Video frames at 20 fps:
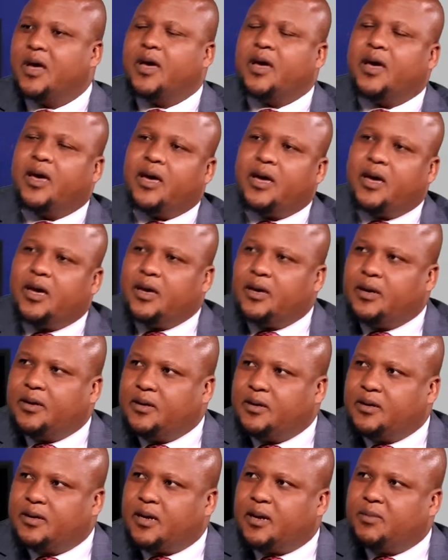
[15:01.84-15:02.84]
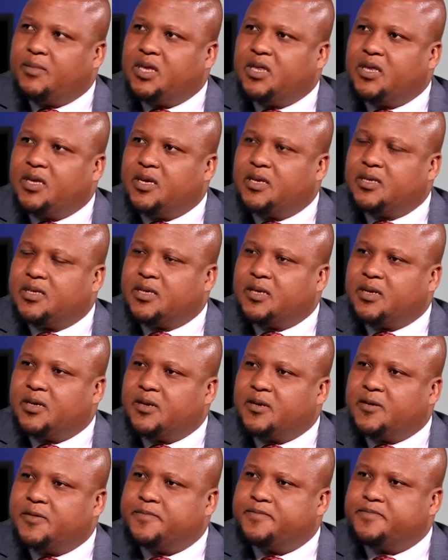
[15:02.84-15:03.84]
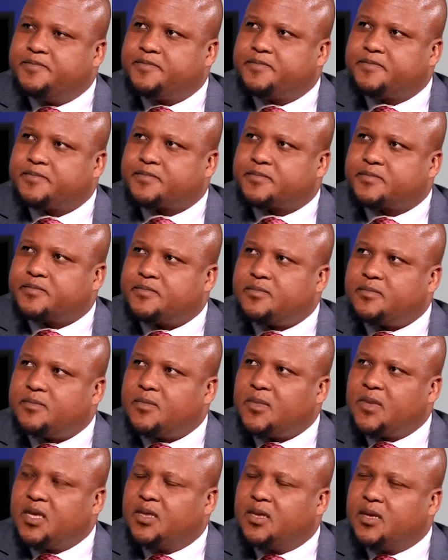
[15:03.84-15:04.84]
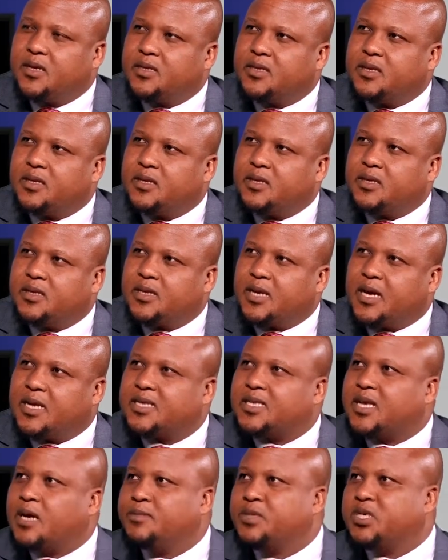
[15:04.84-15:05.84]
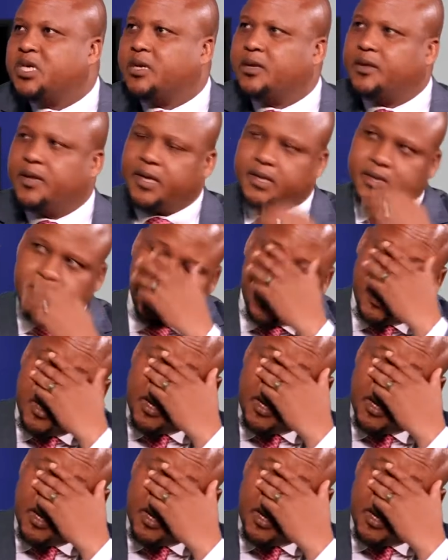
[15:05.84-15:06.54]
And I mean, there's this assumption that